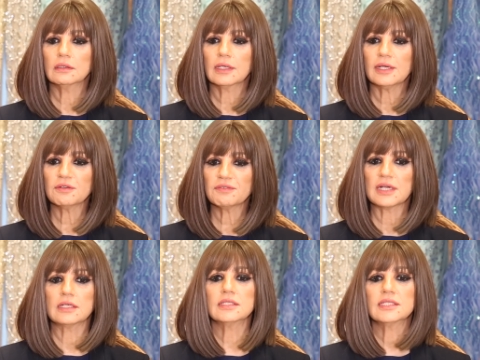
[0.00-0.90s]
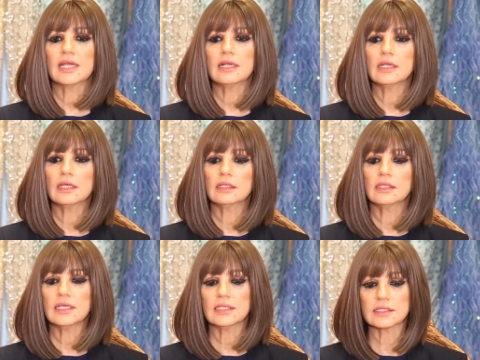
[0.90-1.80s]
kind of understanding
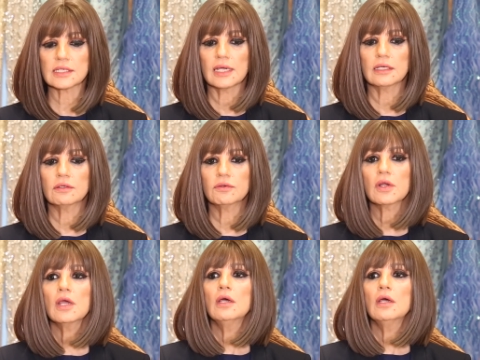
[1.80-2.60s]
the entire